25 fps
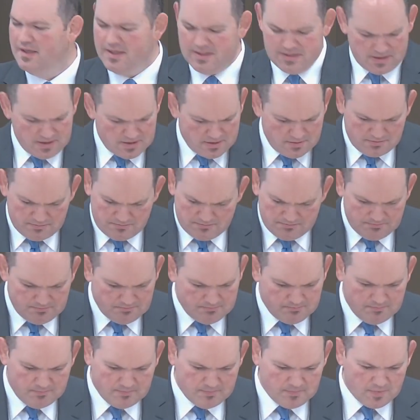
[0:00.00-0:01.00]
He says,
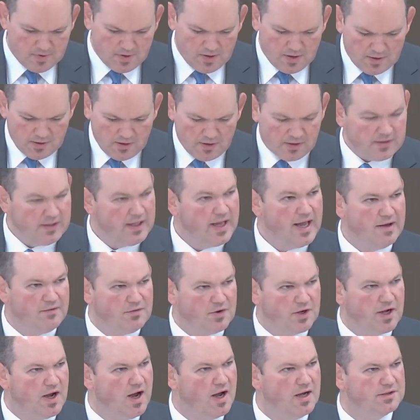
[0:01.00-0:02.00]
look, they
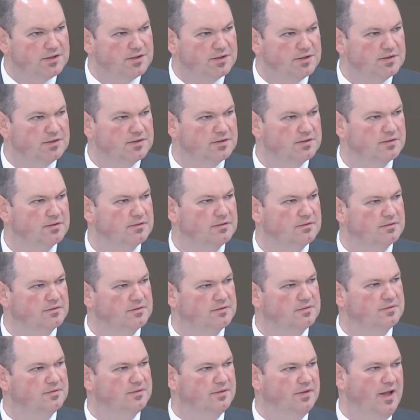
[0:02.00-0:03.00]
have a conscience.
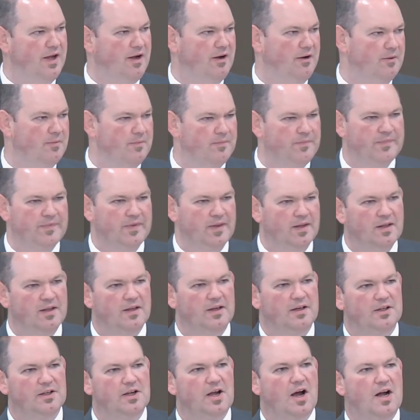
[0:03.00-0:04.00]
Now,
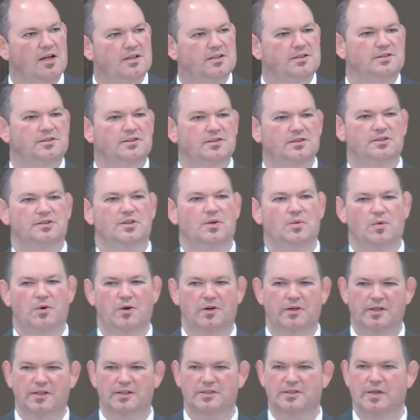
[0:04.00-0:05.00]
conscience is a
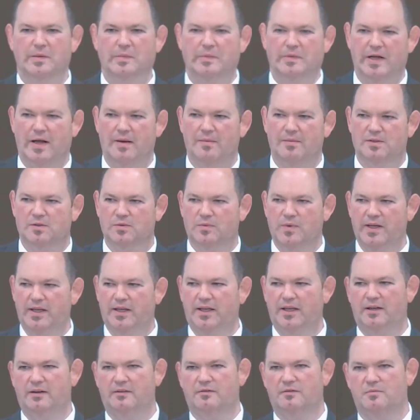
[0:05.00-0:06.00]
word that sometimes we
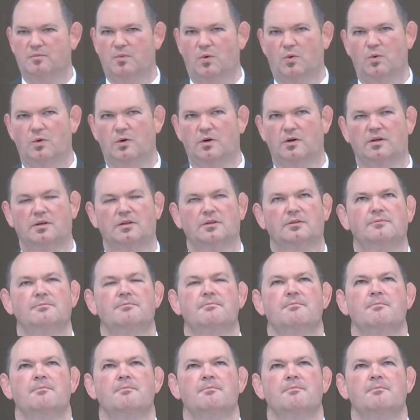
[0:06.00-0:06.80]
give more,